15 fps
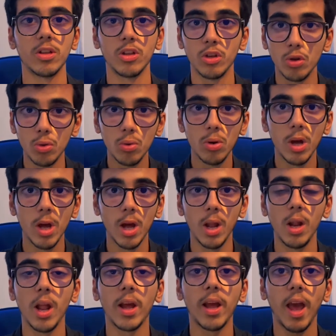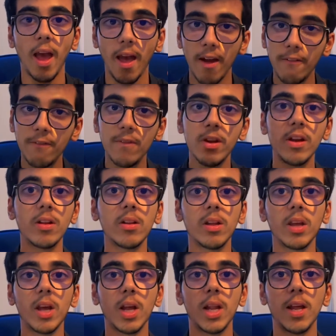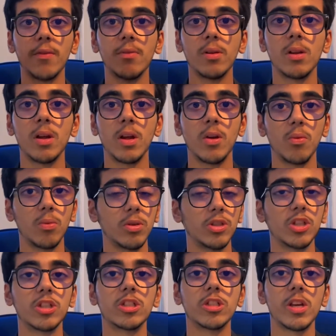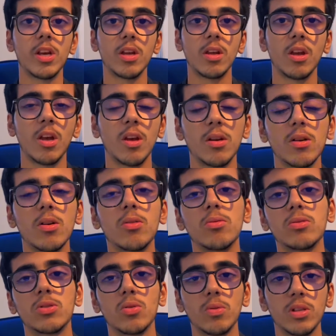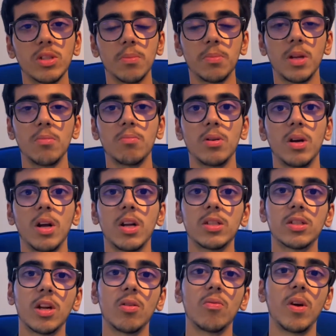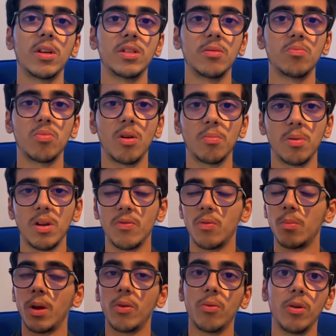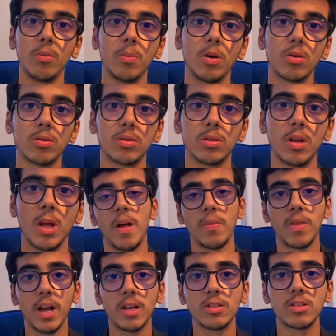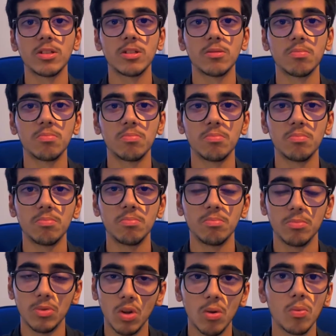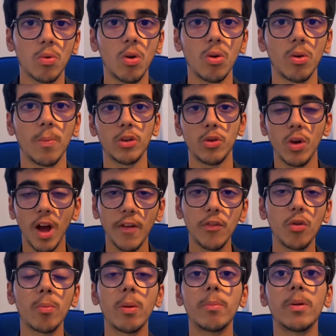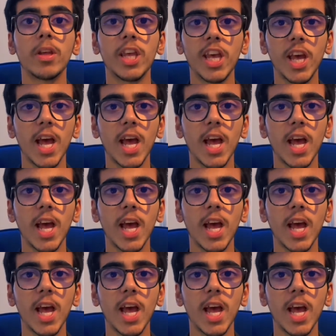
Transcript: you, like every other year 11, will just say, oh, it's only September, I'll start revising properly for my real mocks. And that's not wrong. You have to remember year